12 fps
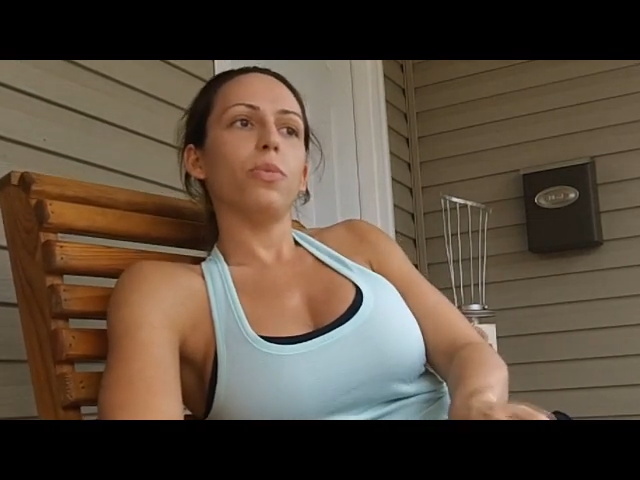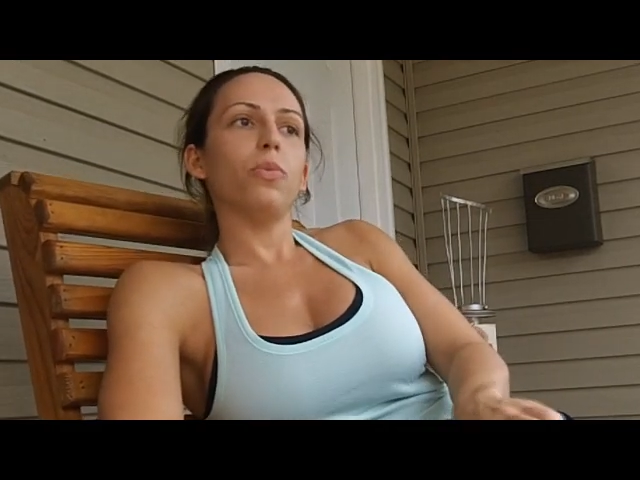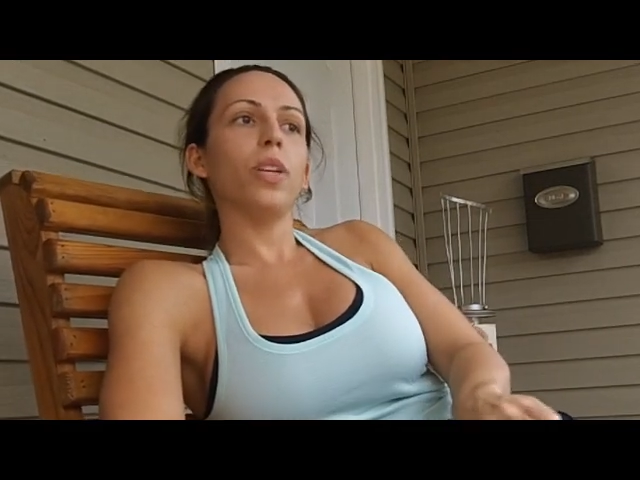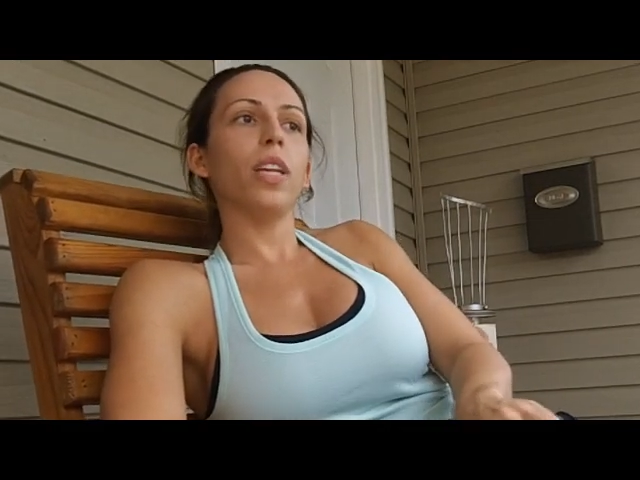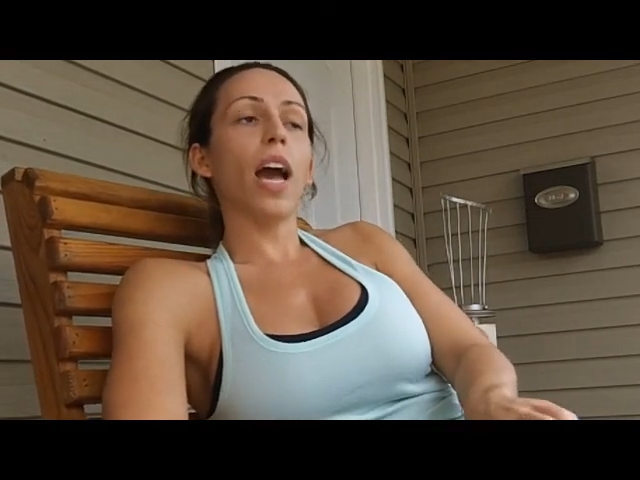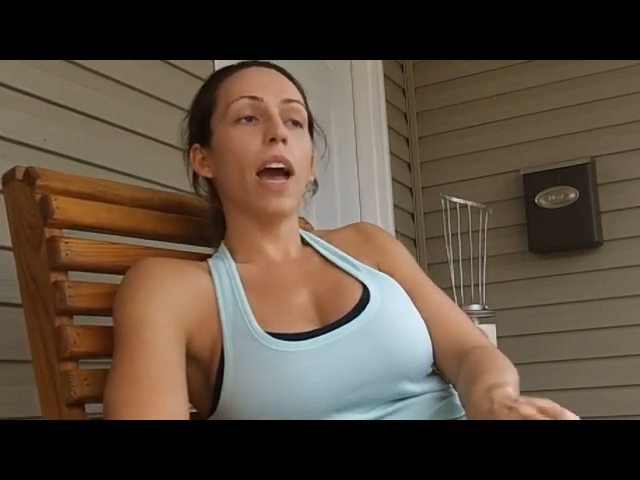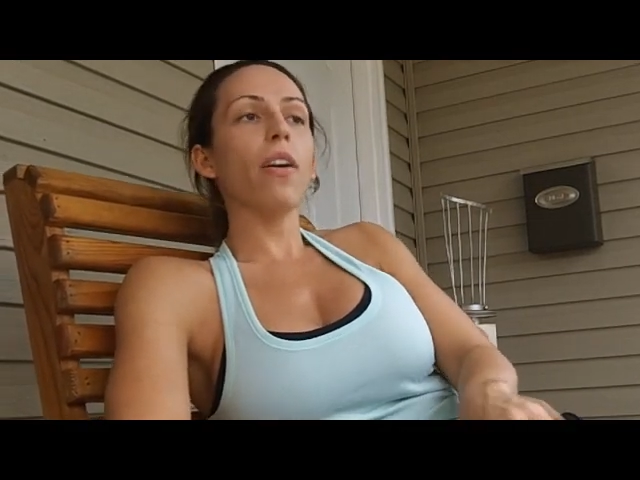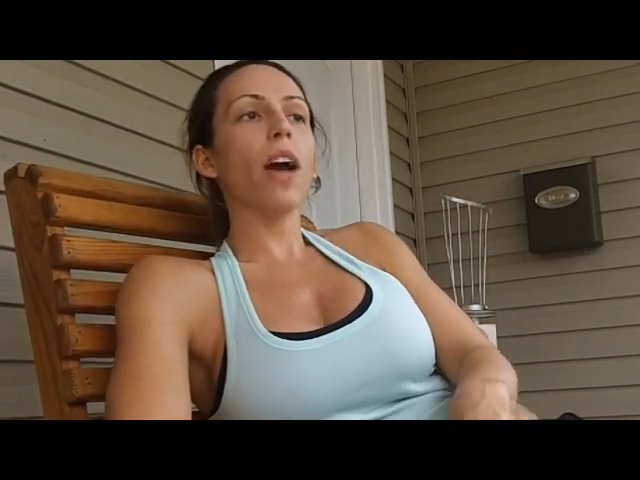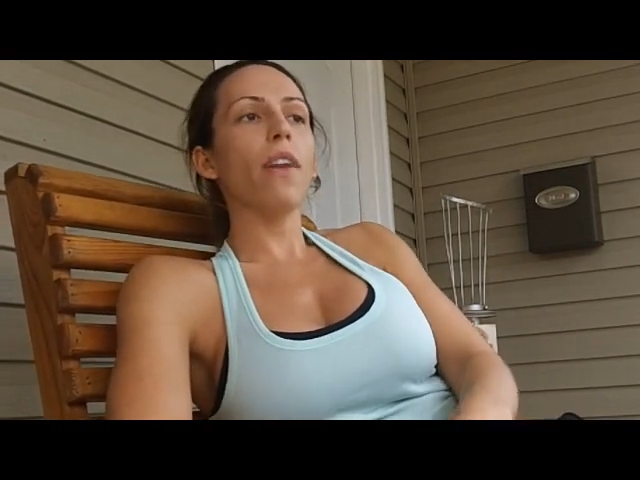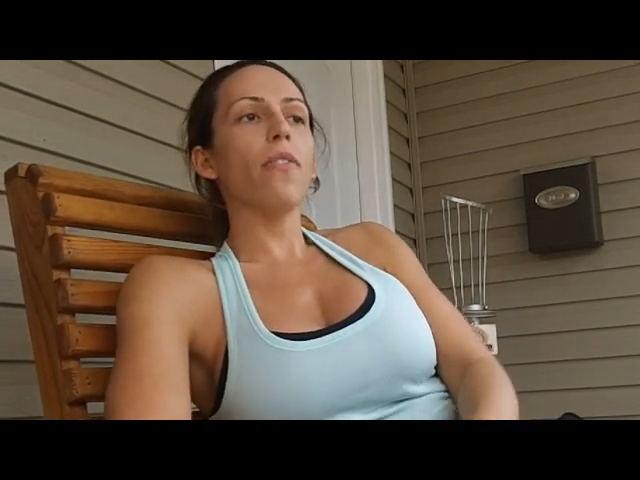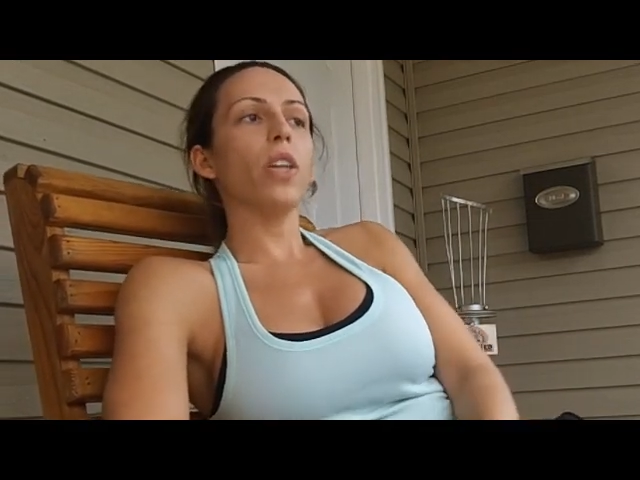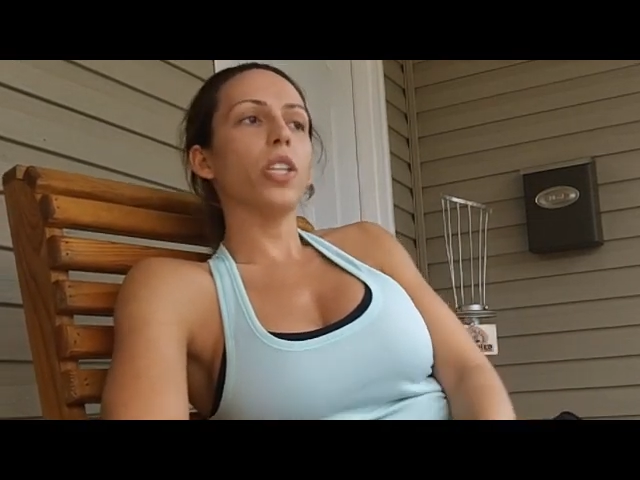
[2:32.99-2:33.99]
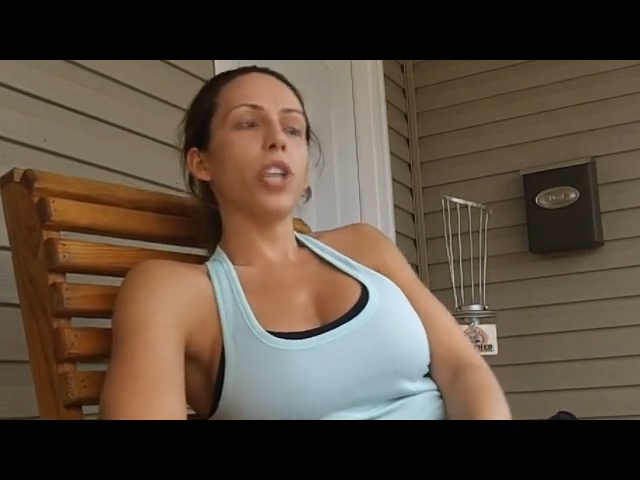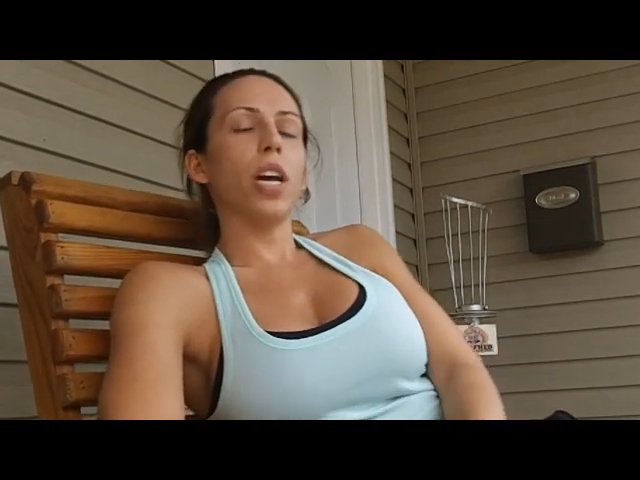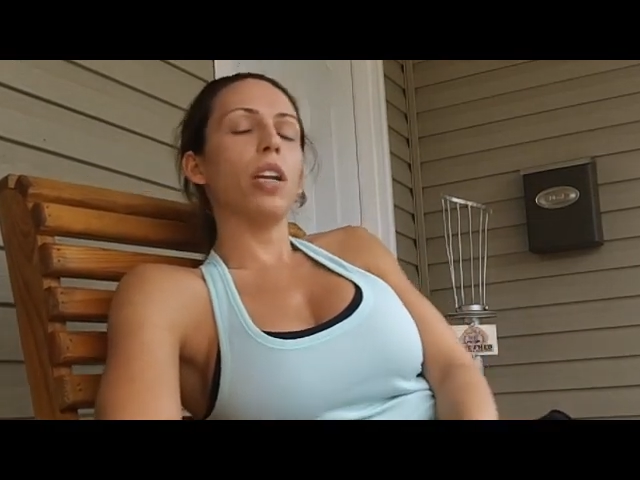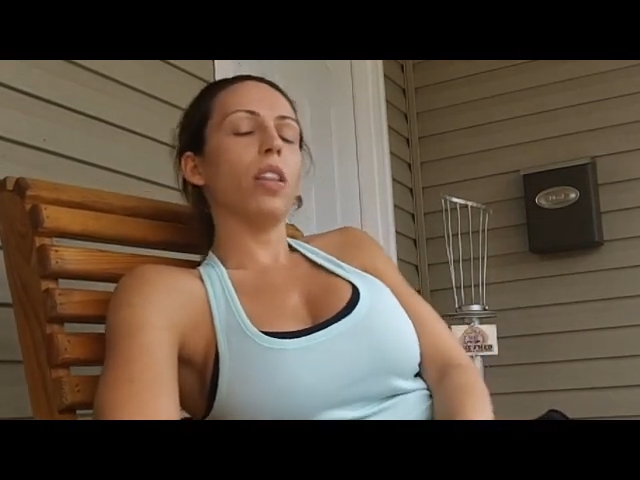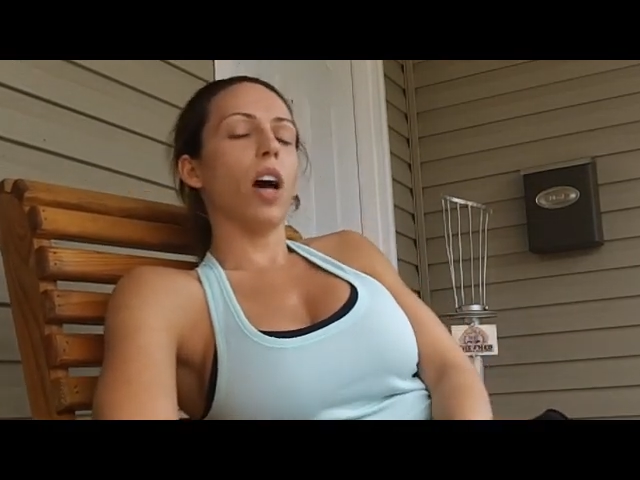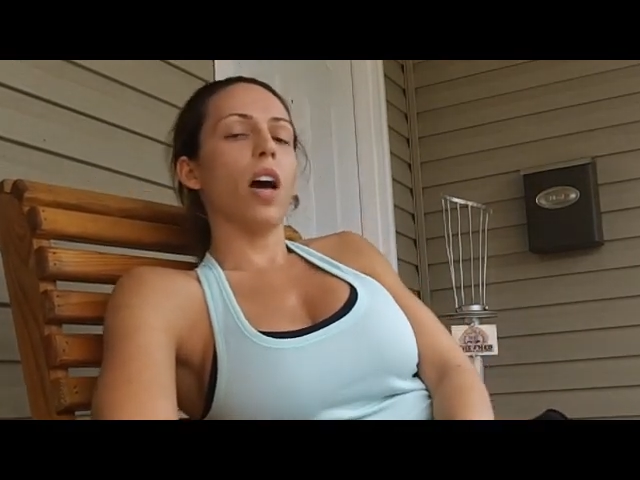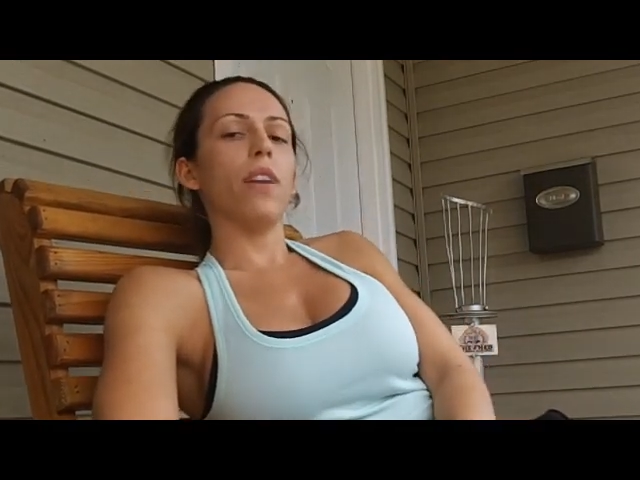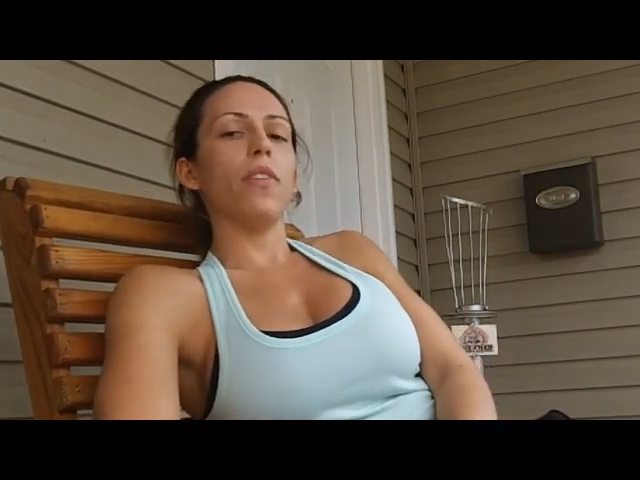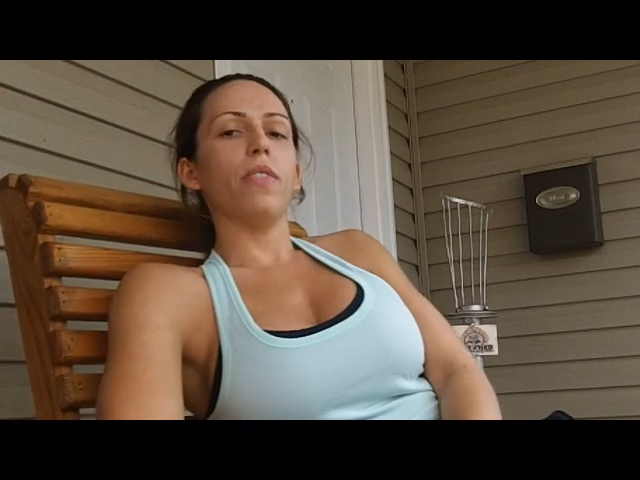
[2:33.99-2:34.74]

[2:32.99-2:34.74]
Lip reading: really, I feel like she had a lot of